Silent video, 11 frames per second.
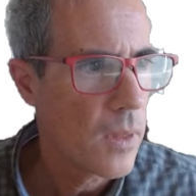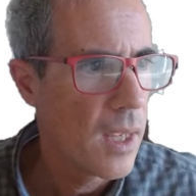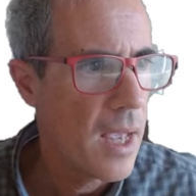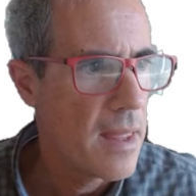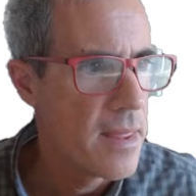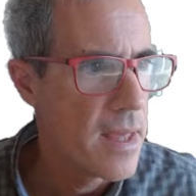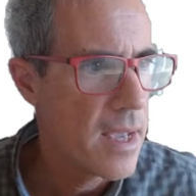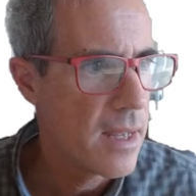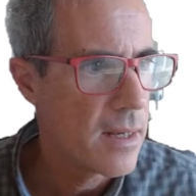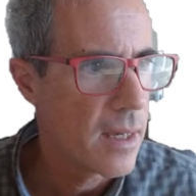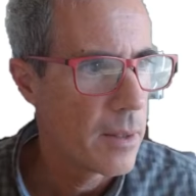And
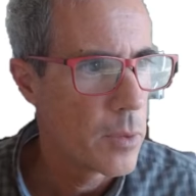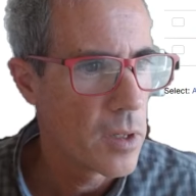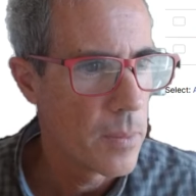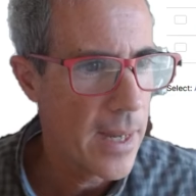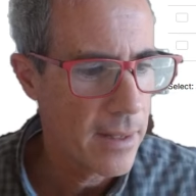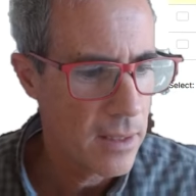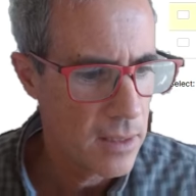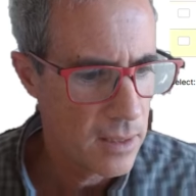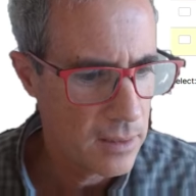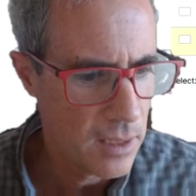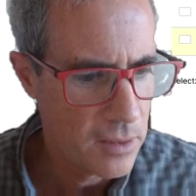then I will go back into
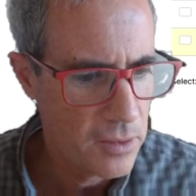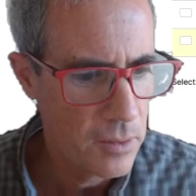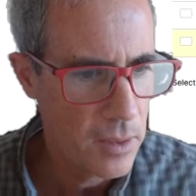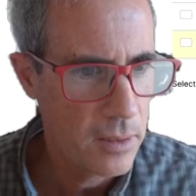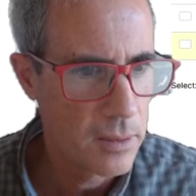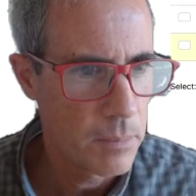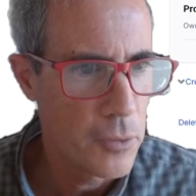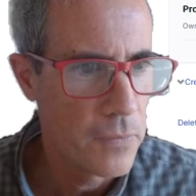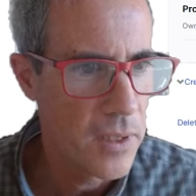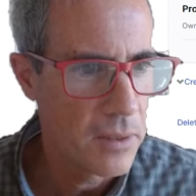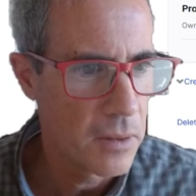the site's units, move
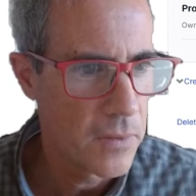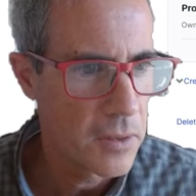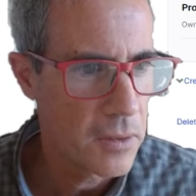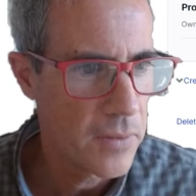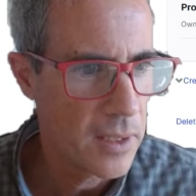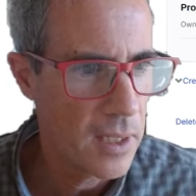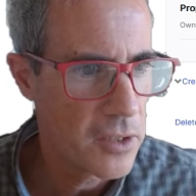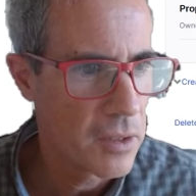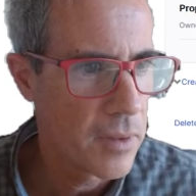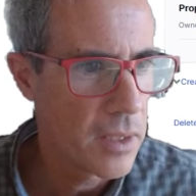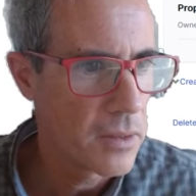this over to
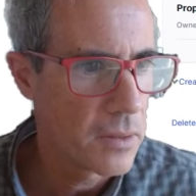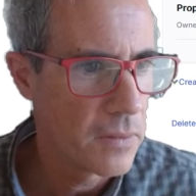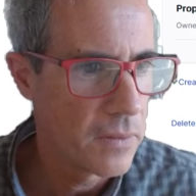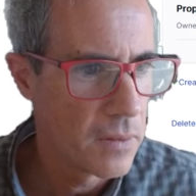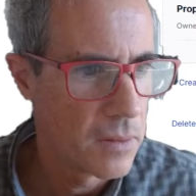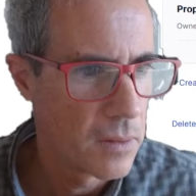Vacation Rentals.